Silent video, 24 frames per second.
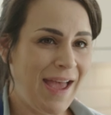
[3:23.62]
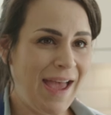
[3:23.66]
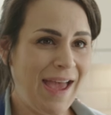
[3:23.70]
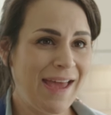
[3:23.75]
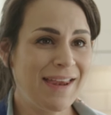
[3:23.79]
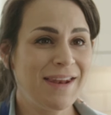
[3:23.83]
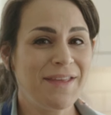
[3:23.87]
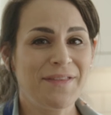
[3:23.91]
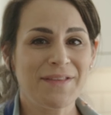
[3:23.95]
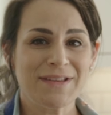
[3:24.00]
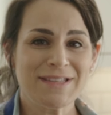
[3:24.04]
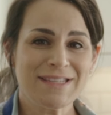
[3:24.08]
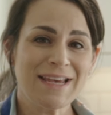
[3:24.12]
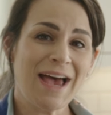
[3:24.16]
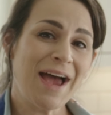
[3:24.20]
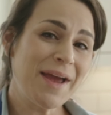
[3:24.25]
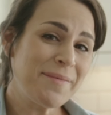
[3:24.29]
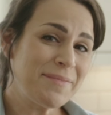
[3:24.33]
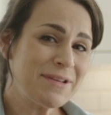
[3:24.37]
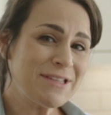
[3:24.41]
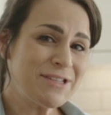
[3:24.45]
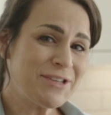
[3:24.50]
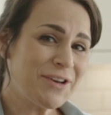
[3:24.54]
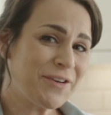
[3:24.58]
And in the
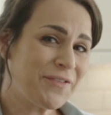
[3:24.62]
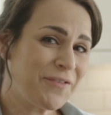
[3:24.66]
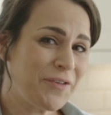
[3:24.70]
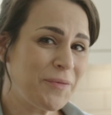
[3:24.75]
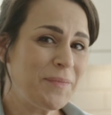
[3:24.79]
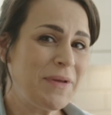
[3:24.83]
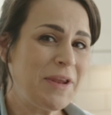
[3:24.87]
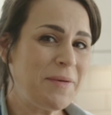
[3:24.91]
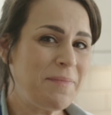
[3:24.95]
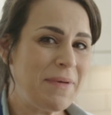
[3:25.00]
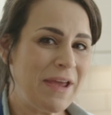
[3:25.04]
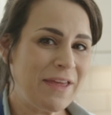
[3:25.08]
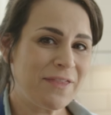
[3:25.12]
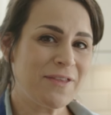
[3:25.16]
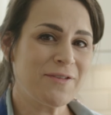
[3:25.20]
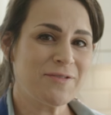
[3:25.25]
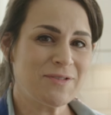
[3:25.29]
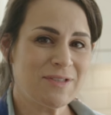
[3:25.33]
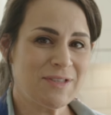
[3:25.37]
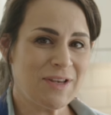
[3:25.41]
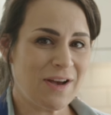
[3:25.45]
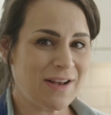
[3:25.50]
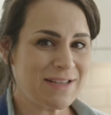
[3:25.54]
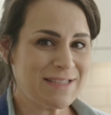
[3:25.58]
time it took for me to make those
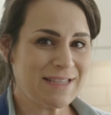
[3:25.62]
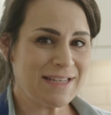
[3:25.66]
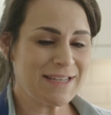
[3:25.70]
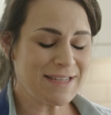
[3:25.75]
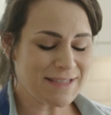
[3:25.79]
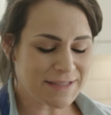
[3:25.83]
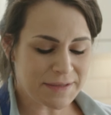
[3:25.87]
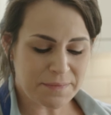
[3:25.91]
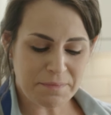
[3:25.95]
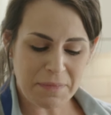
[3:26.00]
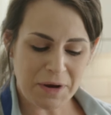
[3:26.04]
sauces,